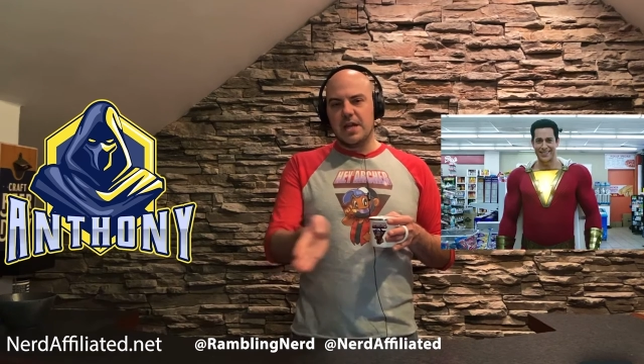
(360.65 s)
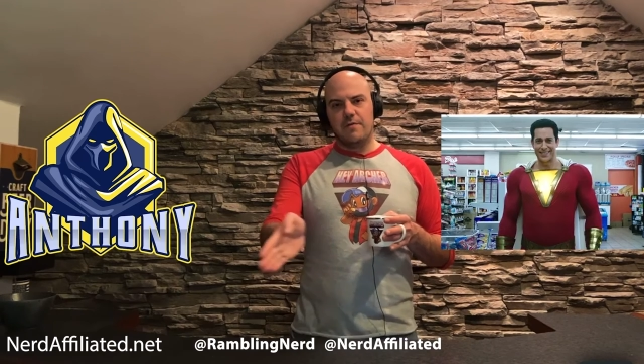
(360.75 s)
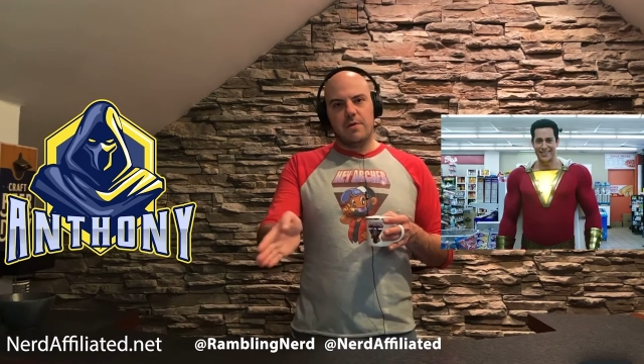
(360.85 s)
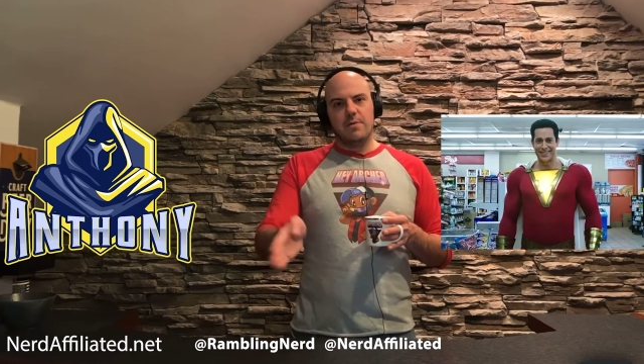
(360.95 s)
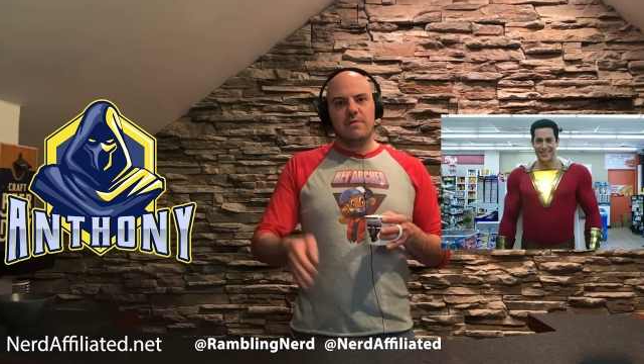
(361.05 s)
of
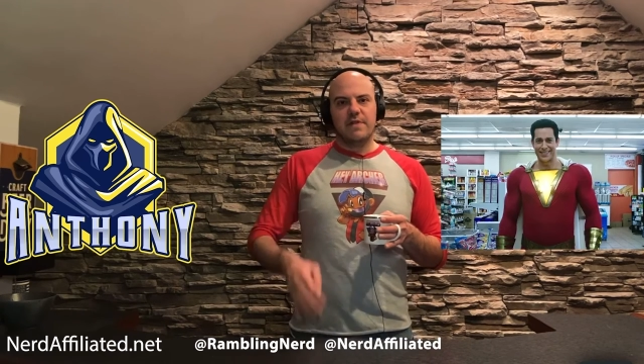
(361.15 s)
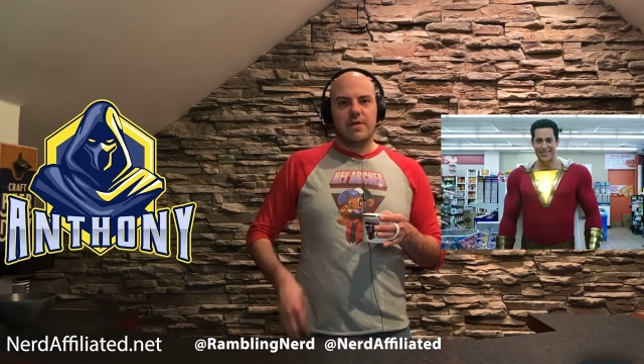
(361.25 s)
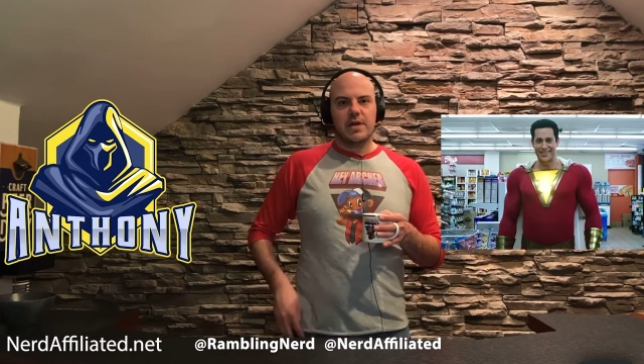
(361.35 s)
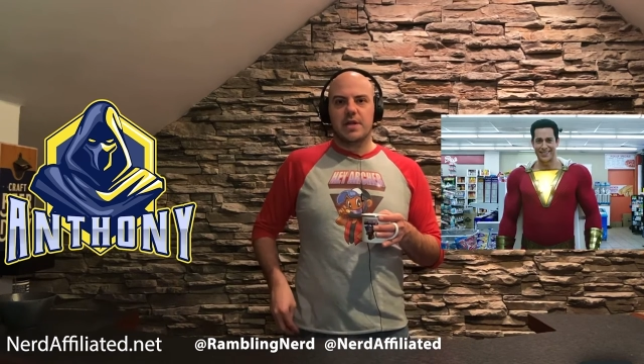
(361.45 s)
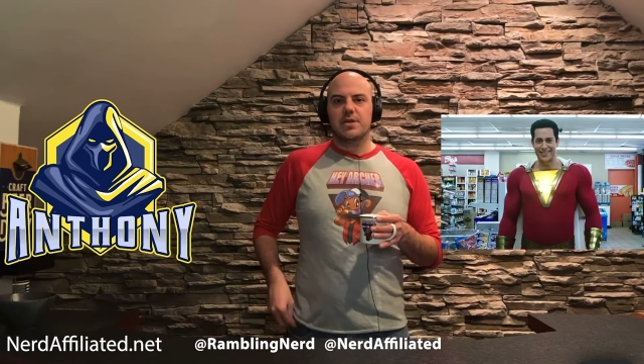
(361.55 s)
what we're
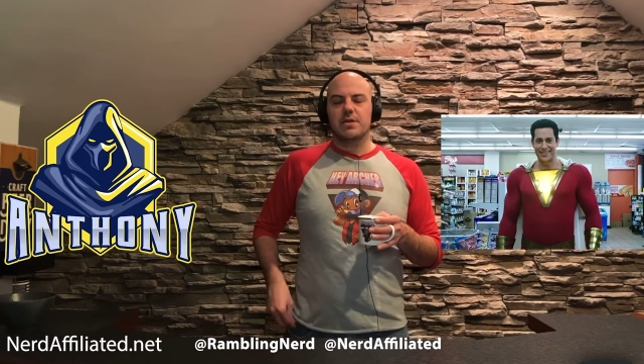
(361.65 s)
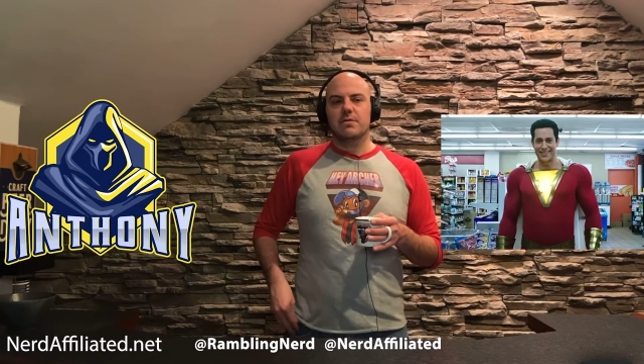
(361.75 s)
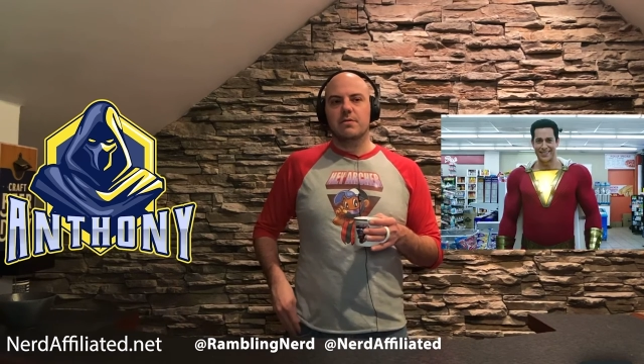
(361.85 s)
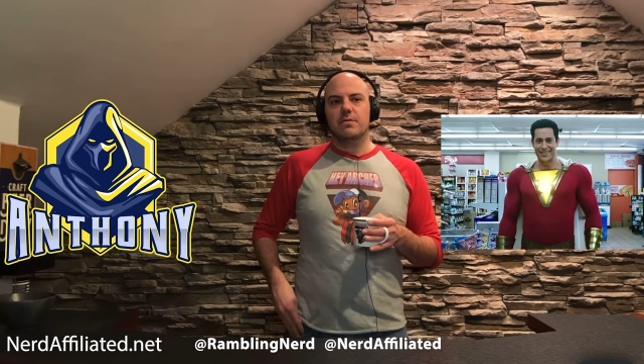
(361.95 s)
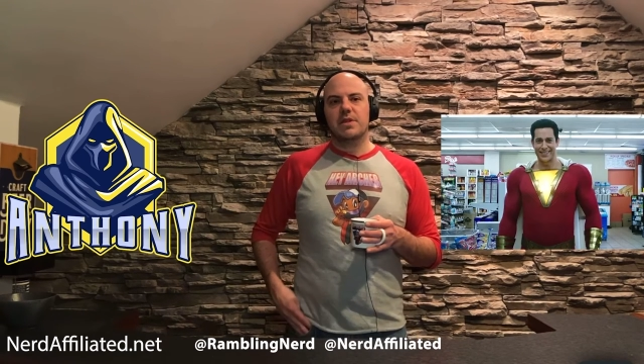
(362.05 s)
veering into
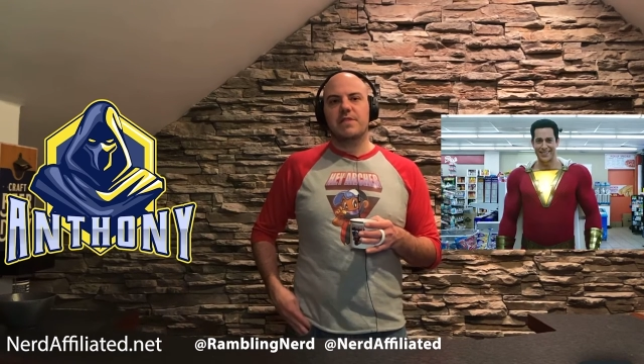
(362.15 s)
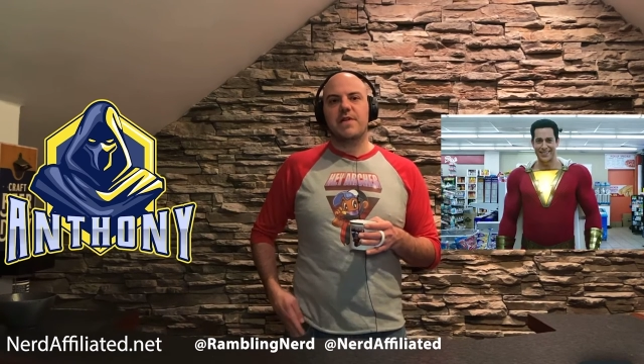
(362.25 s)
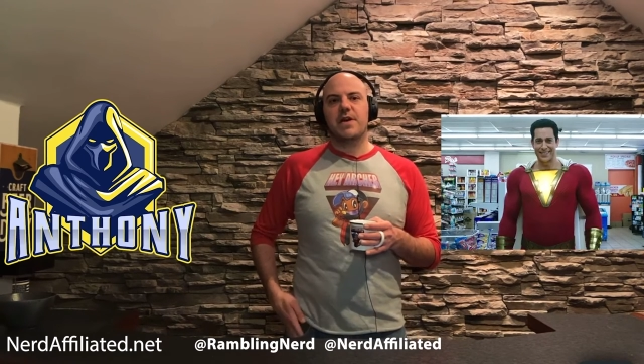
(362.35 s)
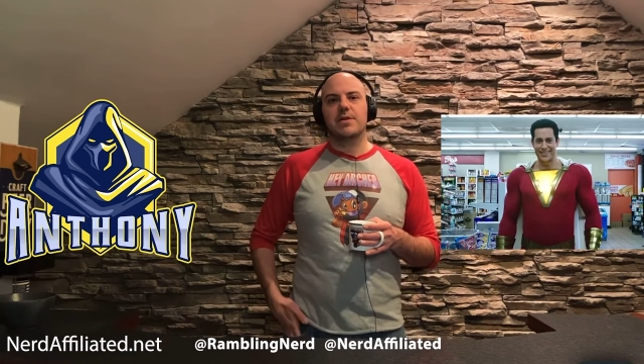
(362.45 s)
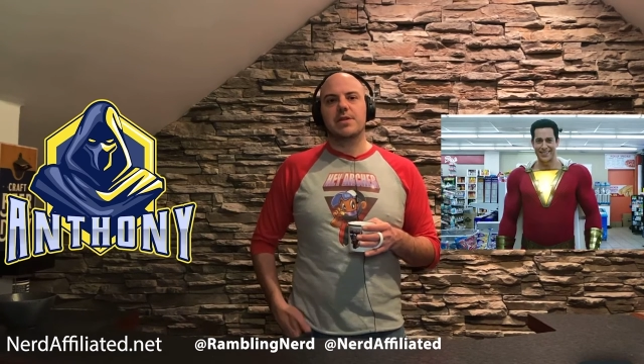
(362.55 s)
when they
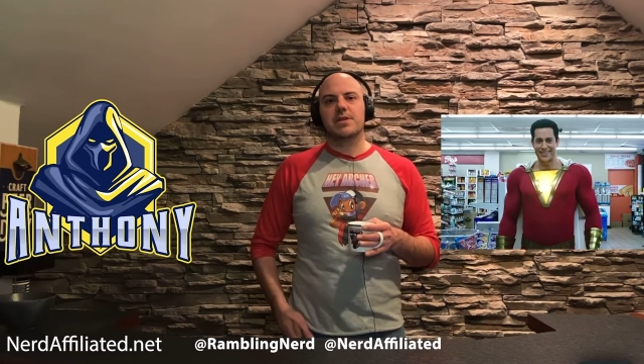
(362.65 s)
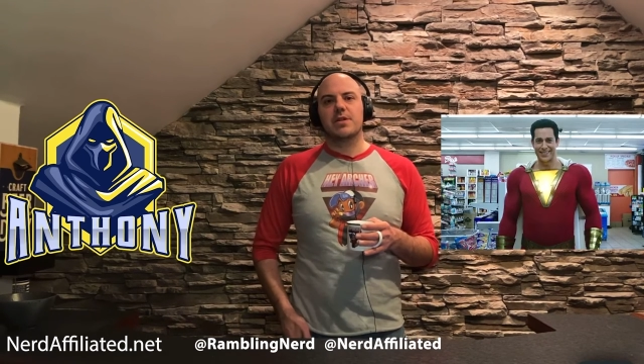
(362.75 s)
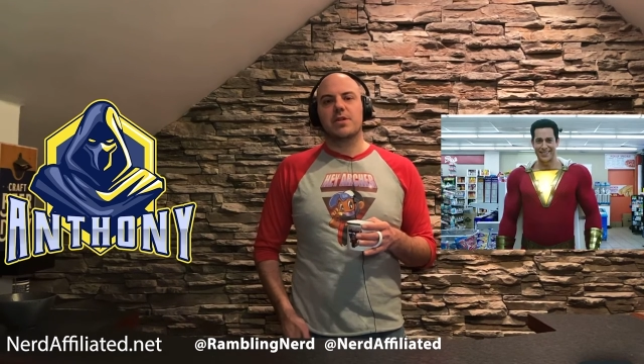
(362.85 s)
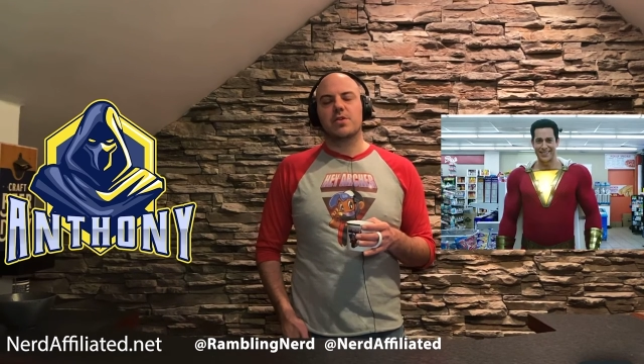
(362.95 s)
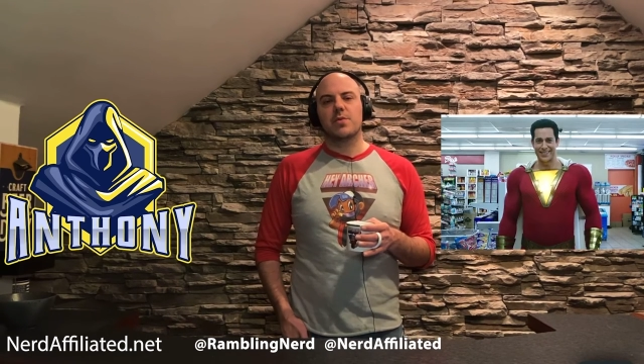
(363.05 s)
finally
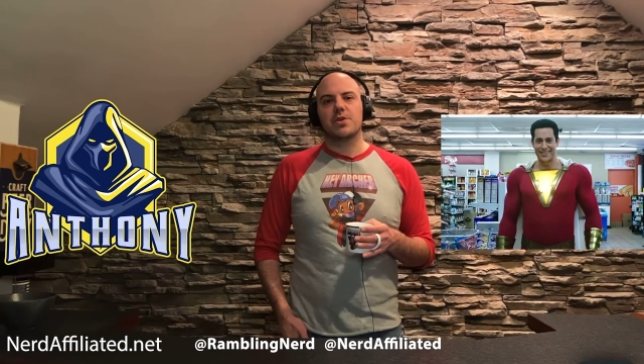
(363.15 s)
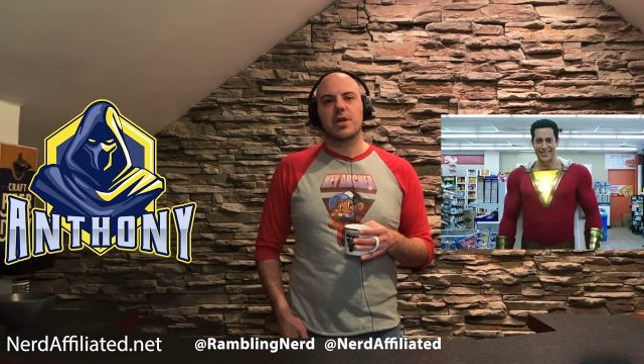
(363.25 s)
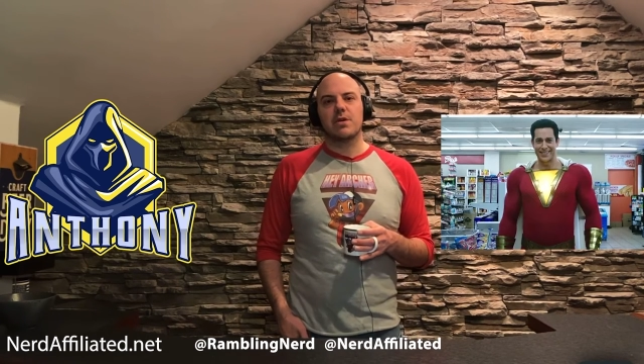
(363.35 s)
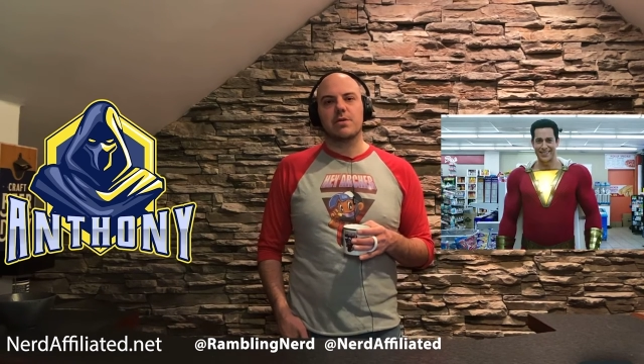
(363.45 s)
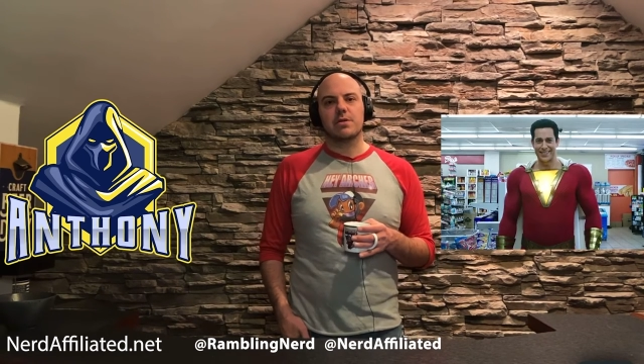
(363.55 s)
decided to switch
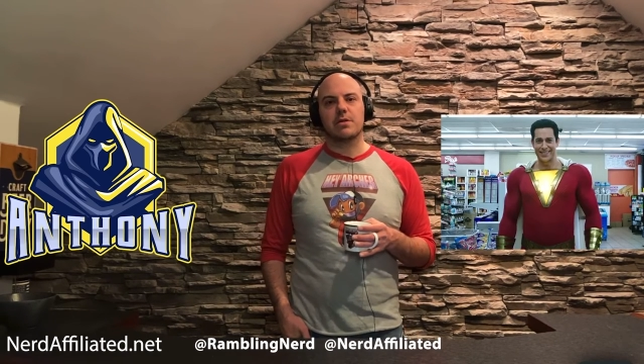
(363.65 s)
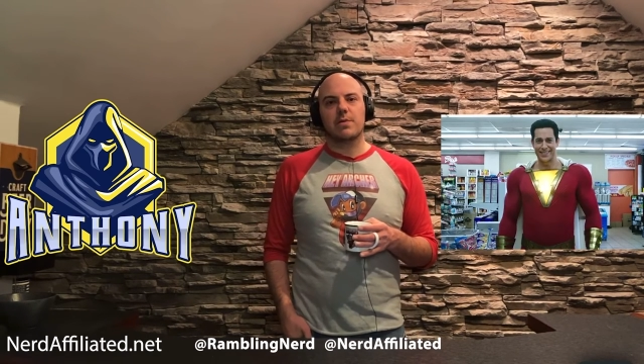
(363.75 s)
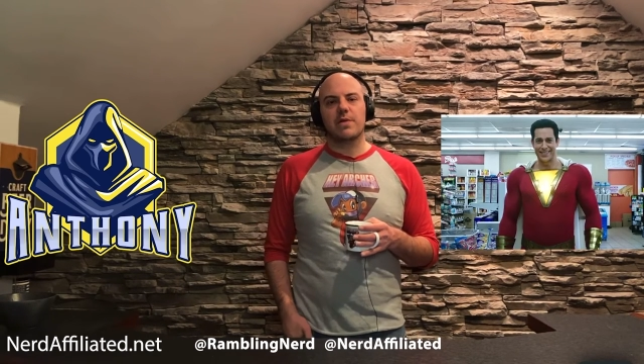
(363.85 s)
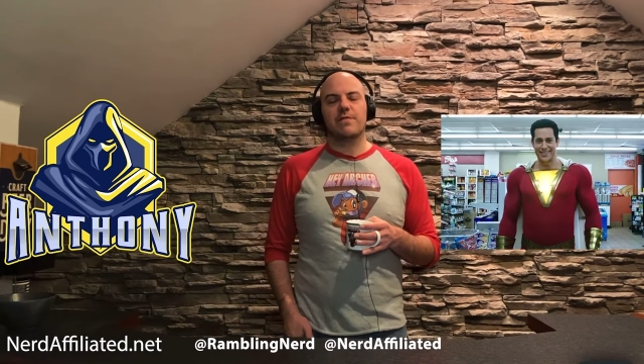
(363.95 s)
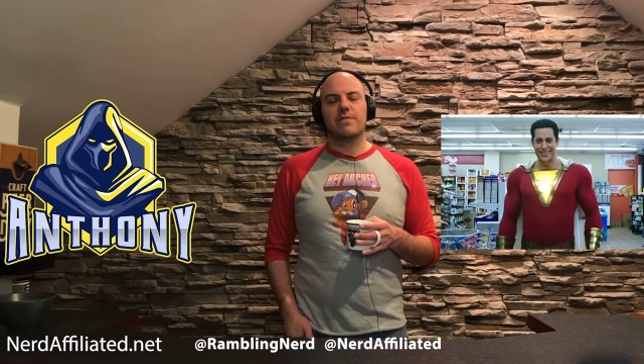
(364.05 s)
gears
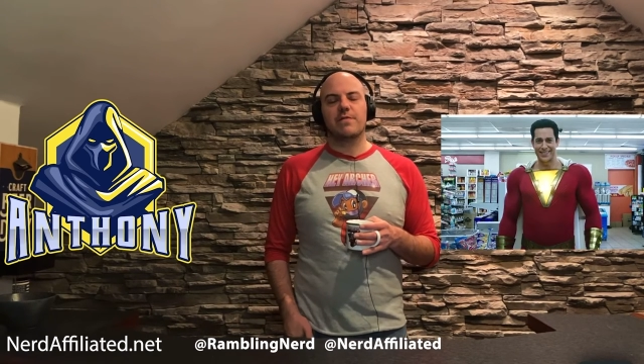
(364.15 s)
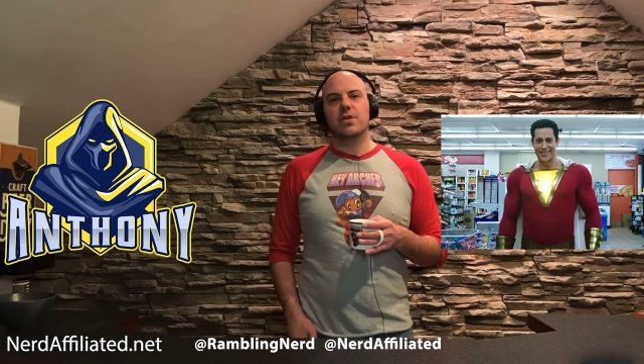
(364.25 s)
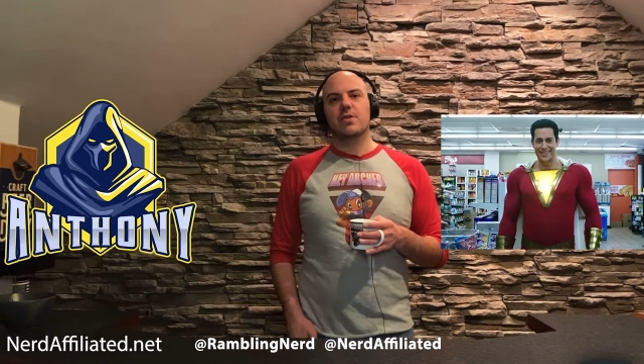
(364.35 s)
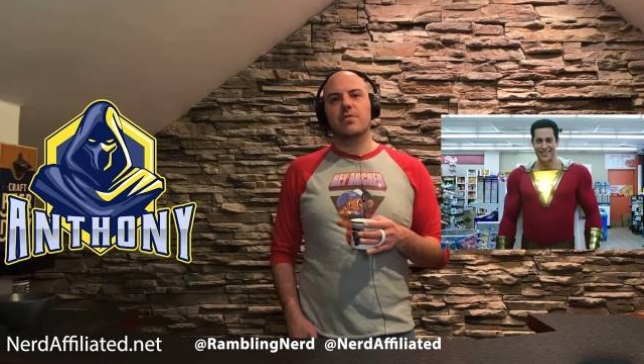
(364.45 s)
away from the dark,